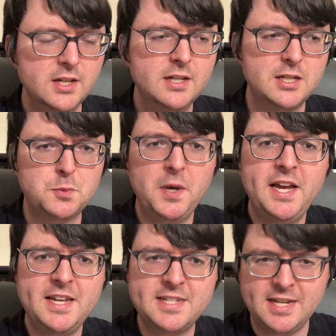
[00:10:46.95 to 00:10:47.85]

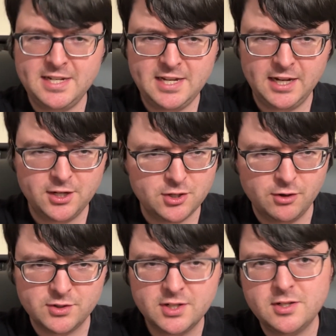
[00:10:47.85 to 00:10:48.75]
despise Indiana
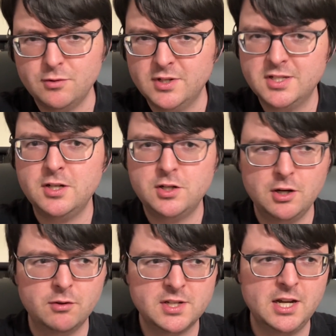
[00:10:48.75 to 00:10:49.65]
Jones as soon as he
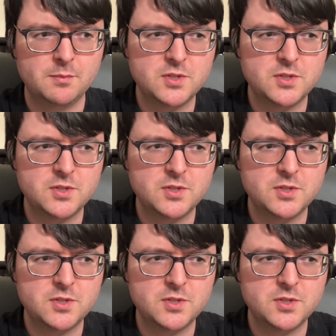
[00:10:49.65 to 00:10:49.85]
shows up.